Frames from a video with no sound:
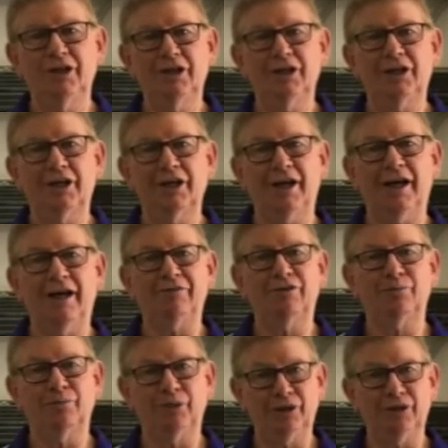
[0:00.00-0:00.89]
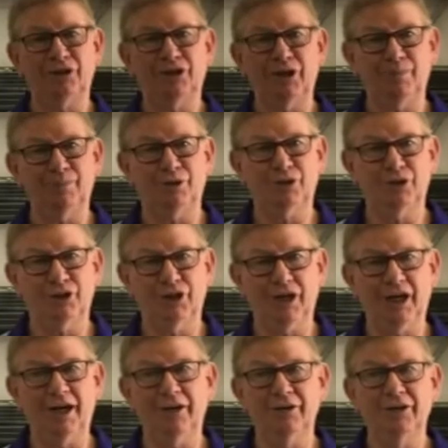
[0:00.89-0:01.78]
you're going to have to bring the temperature
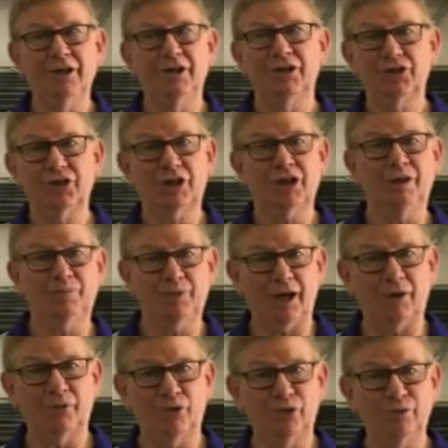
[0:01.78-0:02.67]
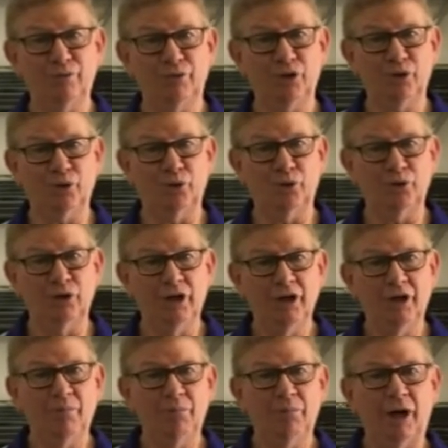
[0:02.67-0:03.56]
down to keep that room cool.
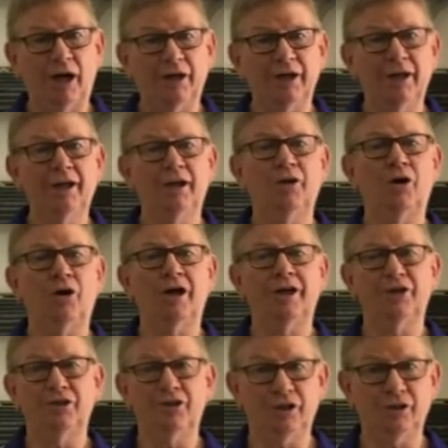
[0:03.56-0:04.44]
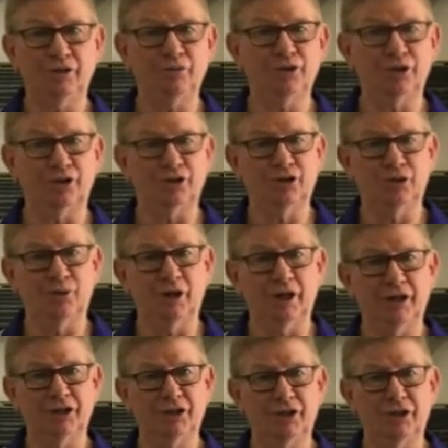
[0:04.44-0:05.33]
But in an ideal
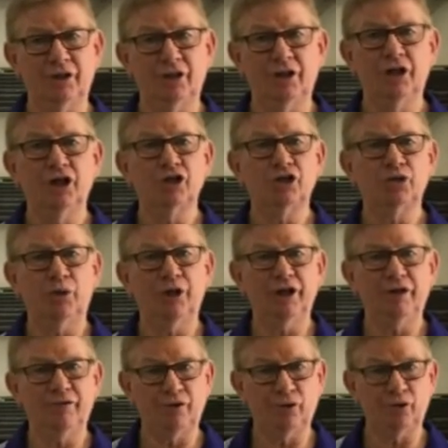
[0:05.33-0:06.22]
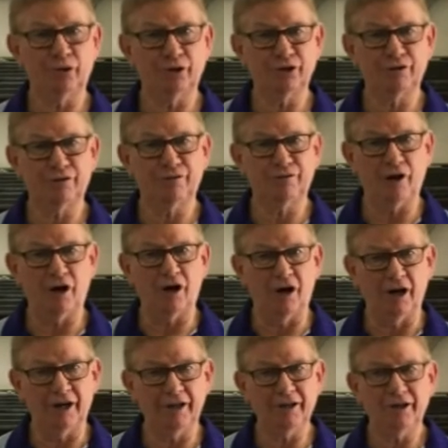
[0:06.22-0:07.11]
situation, 24 is
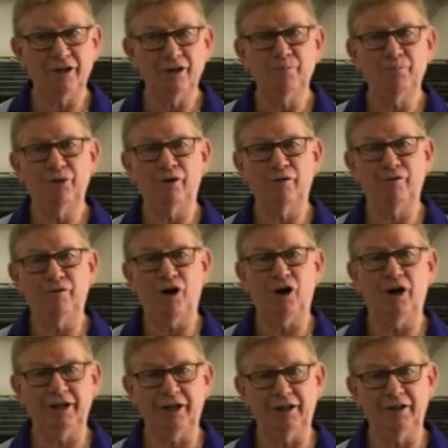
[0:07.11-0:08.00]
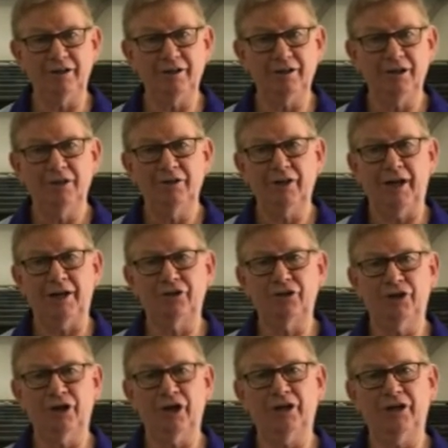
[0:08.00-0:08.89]
fine, providing that
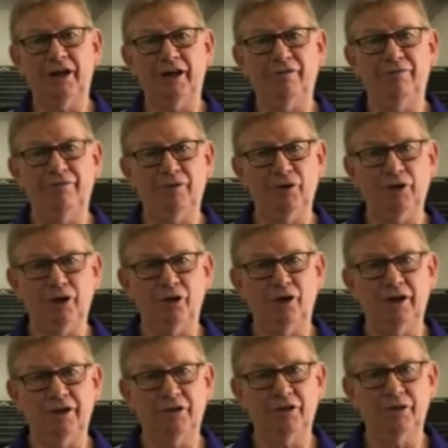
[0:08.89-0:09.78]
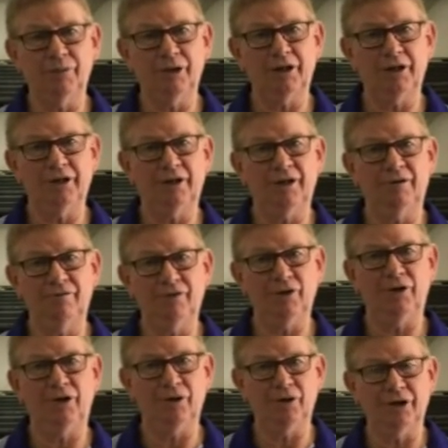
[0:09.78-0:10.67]
you don't have very high humidity and
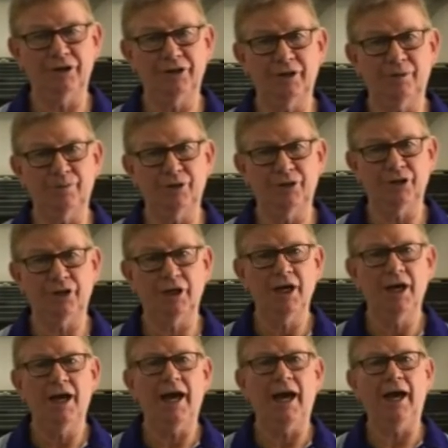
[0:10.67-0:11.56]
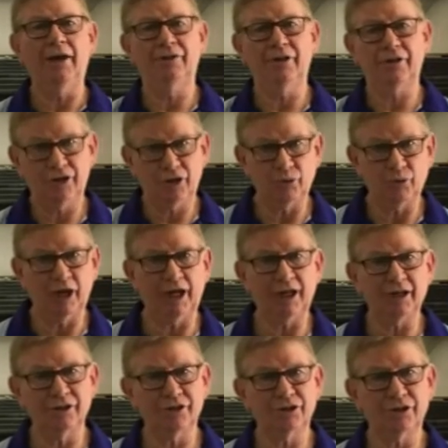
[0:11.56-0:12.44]
very high temperature and that your air
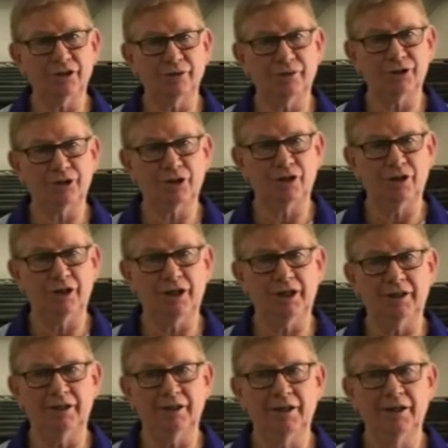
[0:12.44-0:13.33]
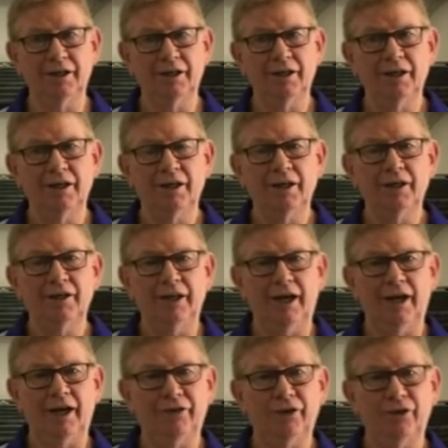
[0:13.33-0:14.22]
conditioner is clean.
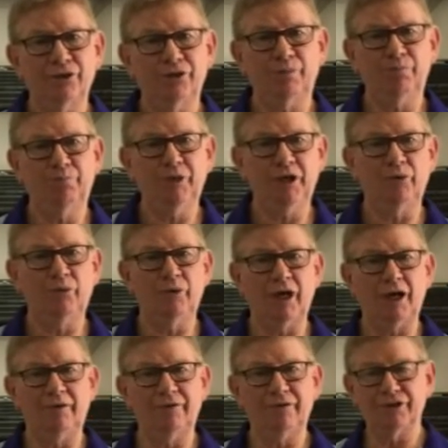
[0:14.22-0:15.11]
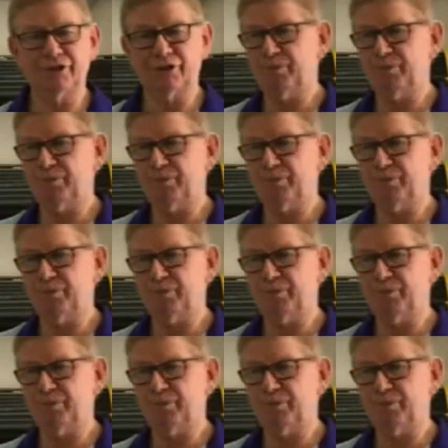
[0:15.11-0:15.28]
Now, there is a big relevance